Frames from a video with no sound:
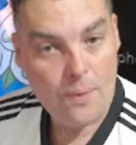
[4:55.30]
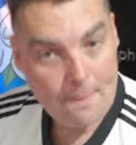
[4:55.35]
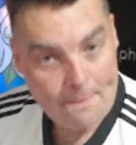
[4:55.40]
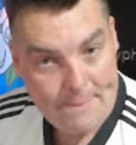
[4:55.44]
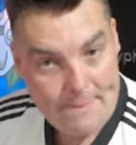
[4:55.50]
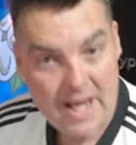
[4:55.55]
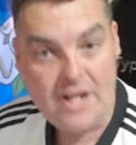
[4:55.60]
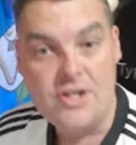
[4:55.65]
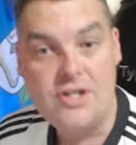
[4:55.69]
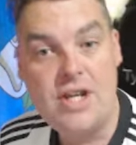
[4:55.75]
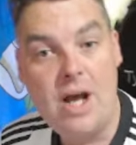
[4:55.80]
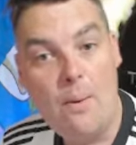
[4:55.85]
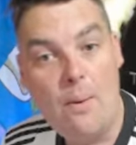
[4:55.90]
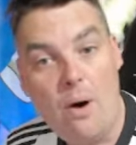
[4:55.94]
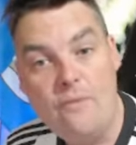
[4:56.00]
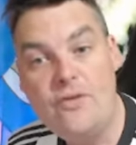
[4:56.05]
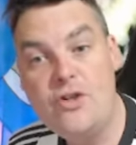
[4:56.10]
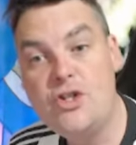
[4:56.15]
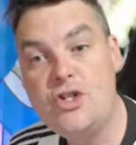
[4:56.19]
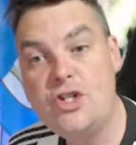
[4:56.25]
bids. Now,
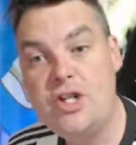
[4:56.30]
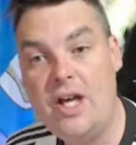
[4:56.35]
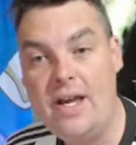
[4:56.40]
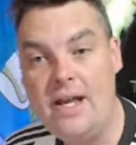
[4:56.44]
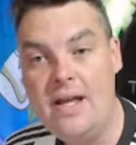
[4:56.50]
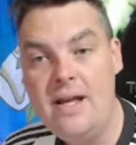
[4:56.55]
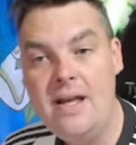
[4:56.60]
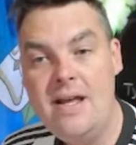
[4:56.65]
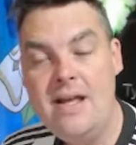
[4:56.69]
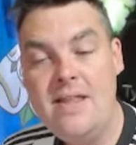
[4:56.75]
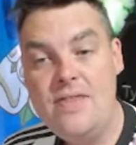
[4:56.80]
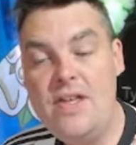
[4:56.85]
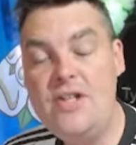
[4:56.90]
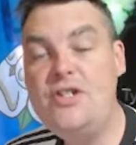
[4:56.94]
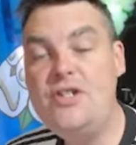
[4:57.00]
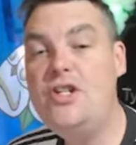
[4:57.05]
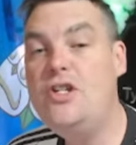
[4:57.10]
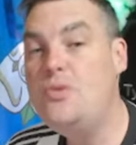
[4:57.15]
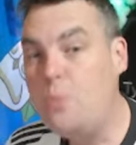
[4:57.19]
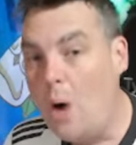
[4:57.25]
obviously,
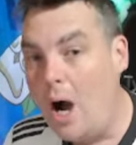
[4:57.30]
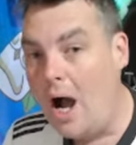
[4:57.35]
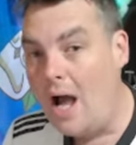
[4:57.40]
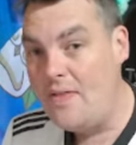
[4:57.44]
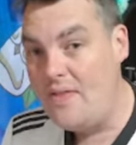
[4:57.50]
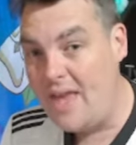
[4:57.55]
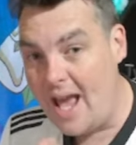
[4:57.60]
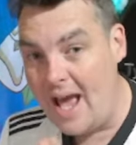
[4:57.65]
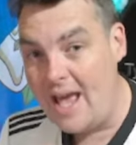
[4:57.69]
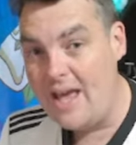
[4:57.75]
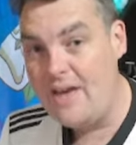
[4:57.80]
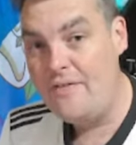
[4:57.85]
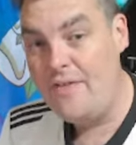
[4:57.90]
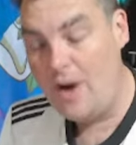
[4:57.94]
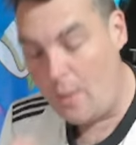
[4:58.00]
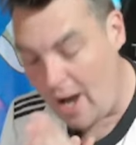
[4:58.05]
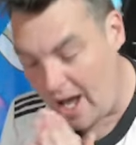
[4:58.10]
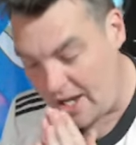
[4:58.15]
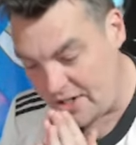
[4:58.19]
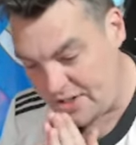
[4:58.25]
this is why the
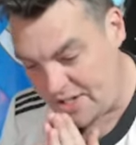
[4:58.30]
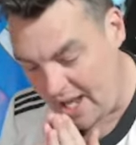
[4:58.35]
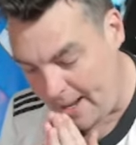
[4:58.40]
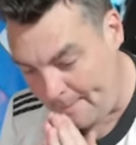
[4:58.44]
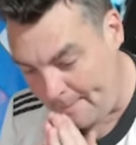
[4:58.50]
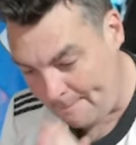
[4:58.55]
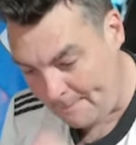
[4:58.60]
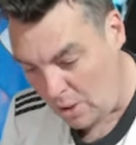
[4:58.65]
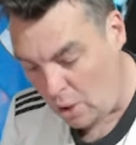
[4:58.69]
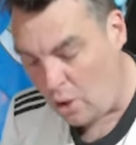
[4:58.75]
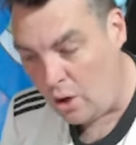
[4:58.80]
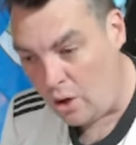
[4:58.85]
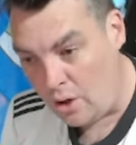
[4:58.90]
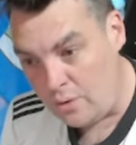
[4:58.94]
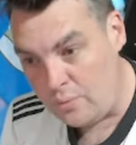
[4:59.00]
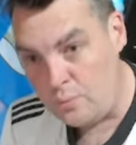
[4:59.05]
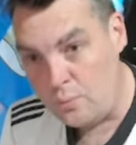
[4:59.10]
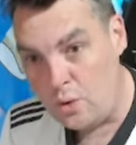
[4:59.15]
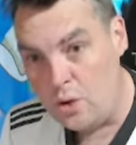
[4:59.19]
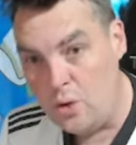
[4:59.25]
AFL has that
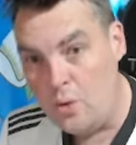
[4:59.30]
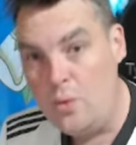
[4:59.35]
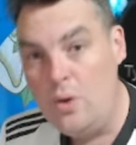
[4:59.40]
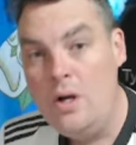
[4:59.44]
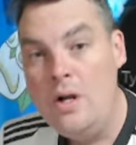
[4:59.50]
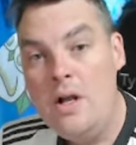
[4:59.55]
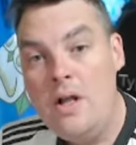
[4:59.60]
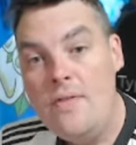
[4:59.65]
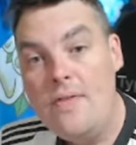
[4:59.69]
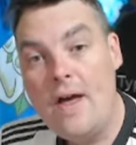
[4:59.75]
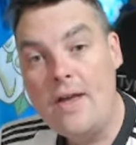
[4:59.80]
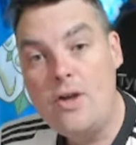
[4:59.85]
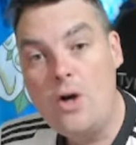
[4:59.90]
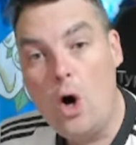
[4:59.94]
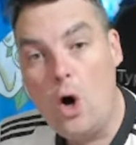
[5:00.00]
important rule that you're